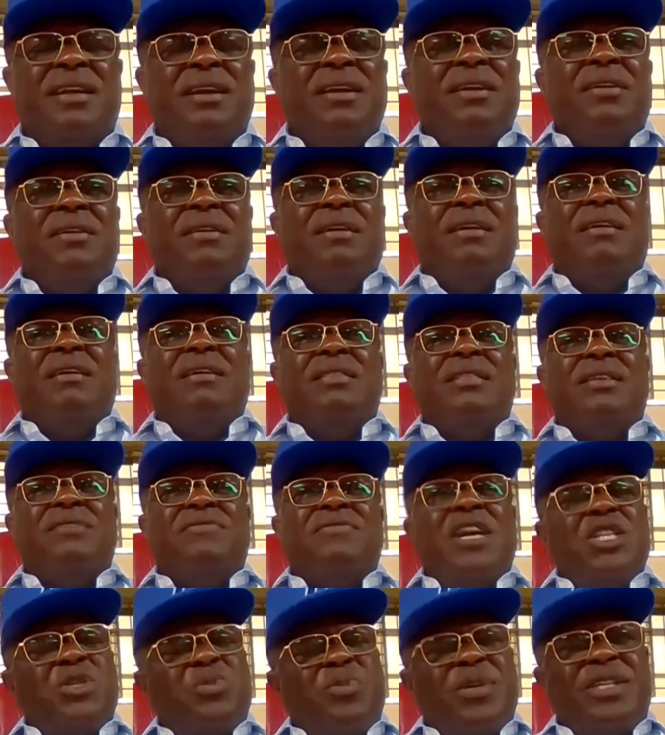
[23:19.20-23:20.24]
and the, the
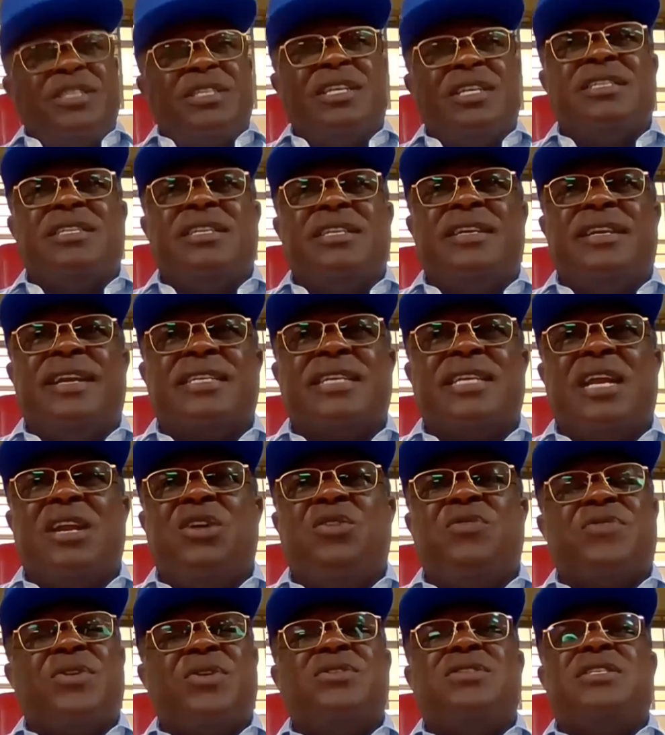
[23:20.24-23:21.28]
Uh, the vice
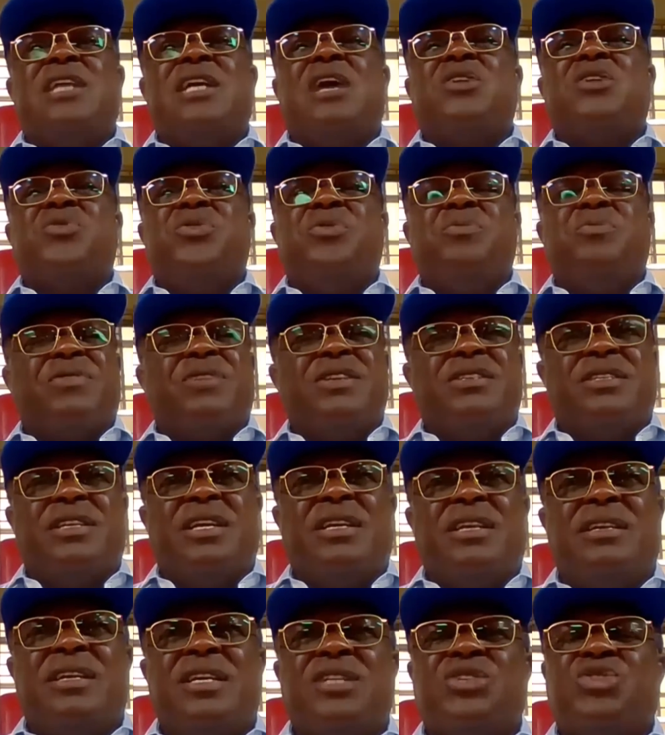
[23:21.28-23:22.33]
president-elect, and of course the
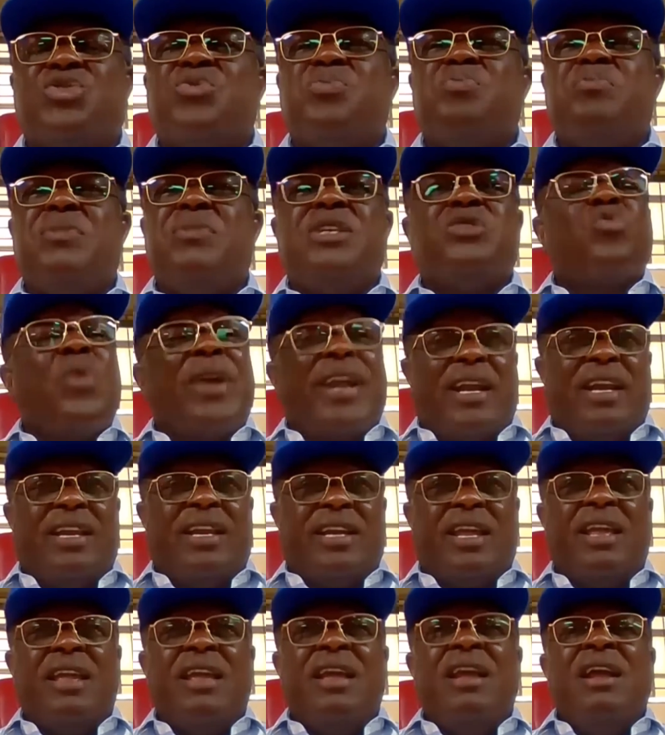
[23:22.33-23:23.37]
outgoing president, they should
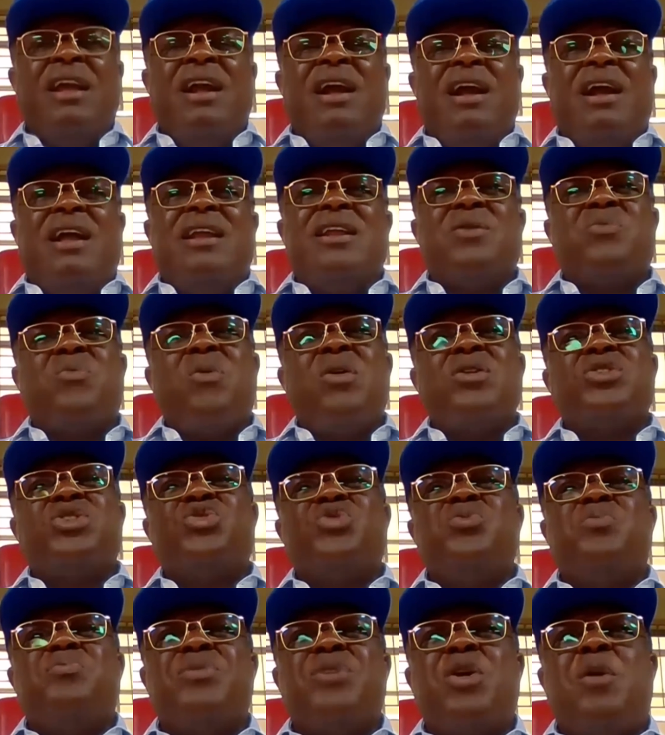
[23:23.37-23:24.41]
meet quickly.
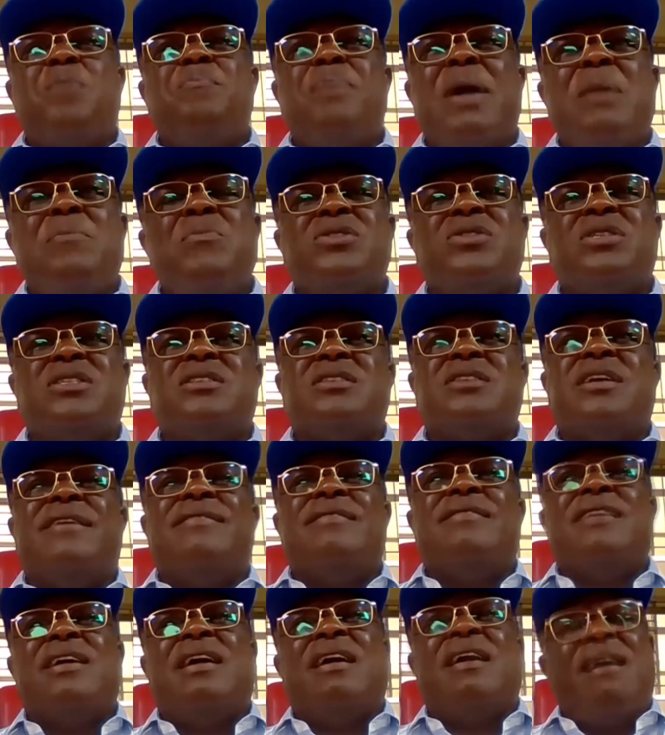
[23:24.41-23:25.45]
And what should be
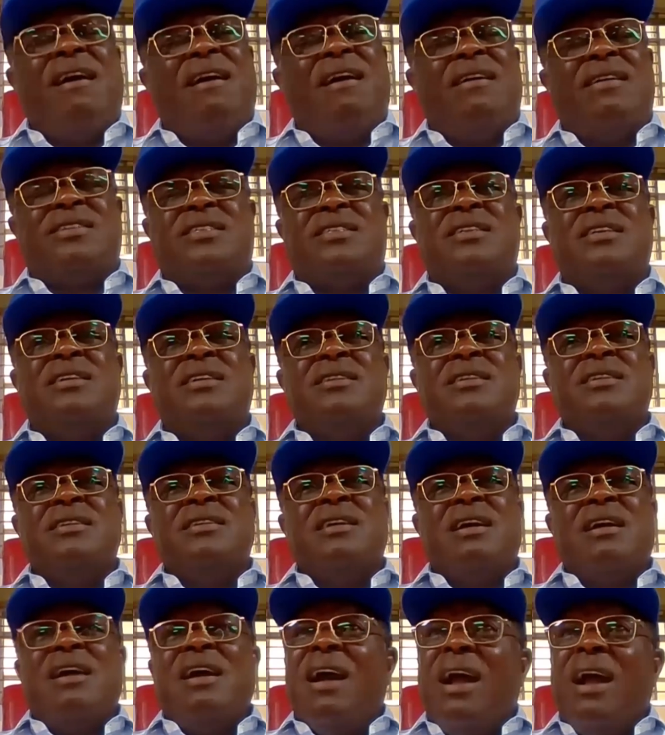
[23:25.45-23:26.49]
uppermost in their
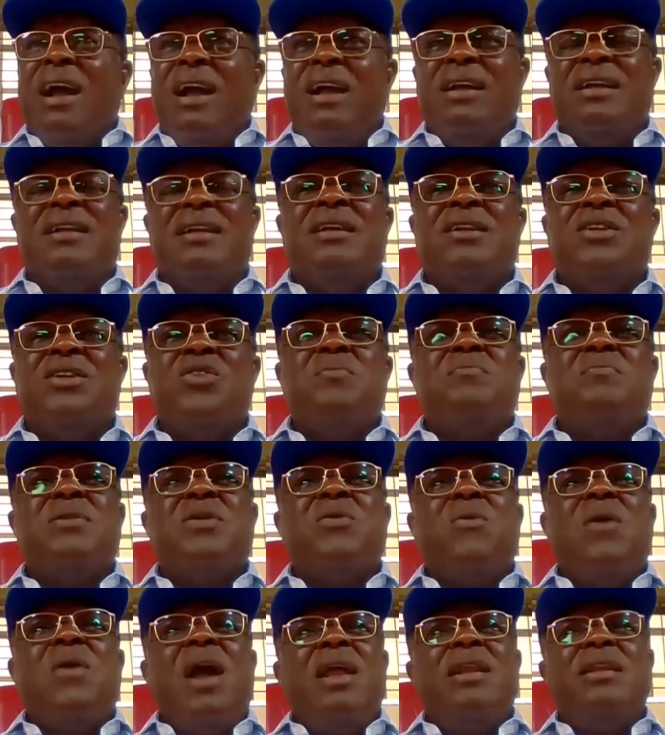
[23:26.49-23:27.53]
heart are,
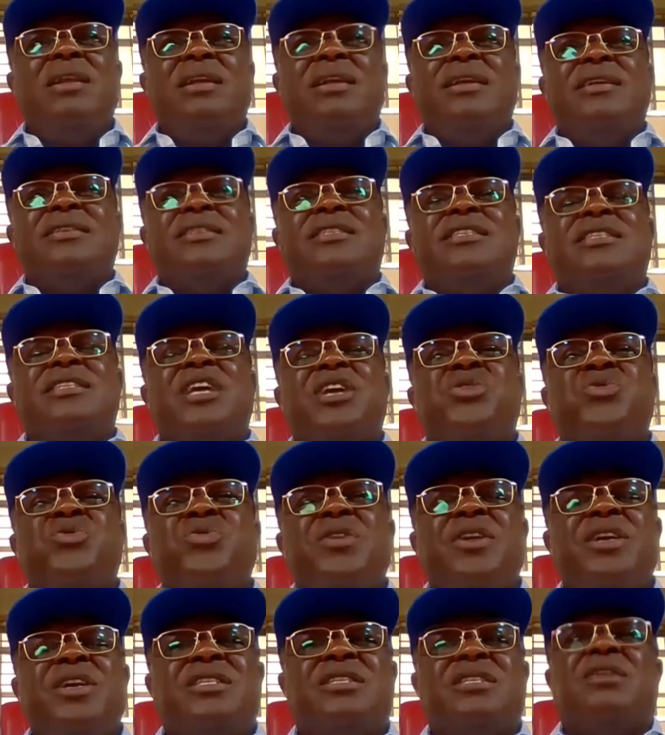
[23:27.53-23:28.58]
number one
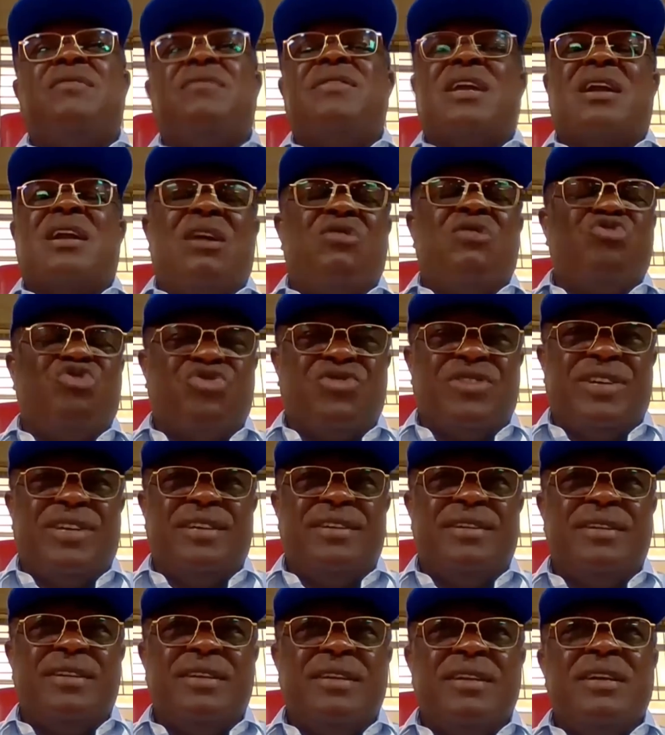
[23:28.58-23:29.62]
is the unity of the
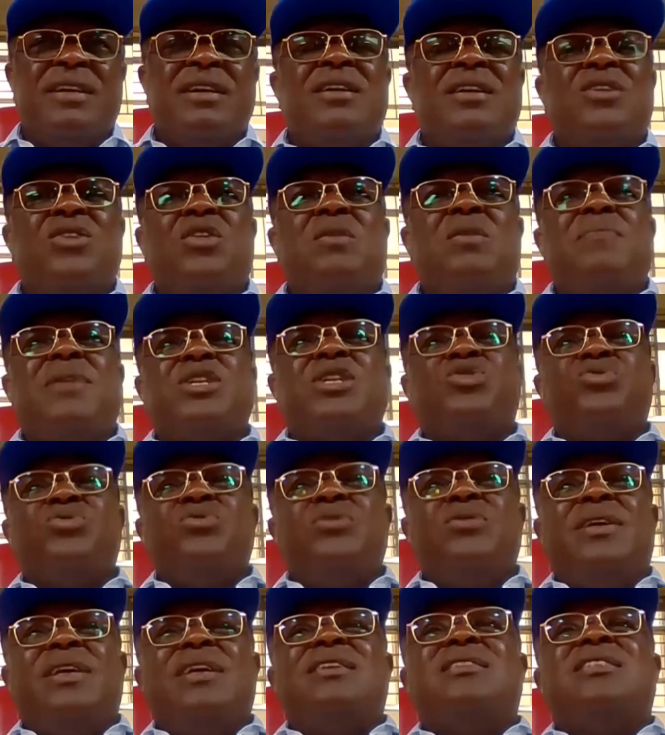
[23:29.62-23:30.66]
country.
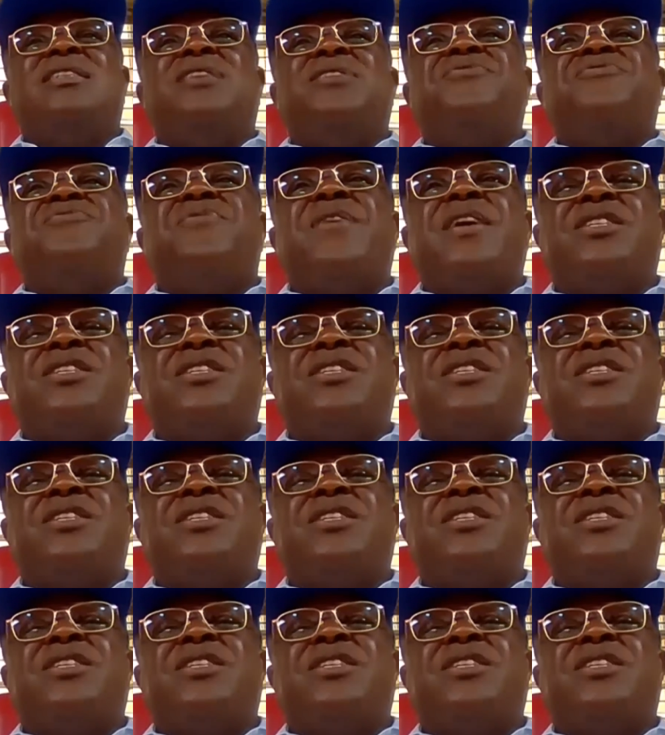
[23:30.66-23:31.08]
Number two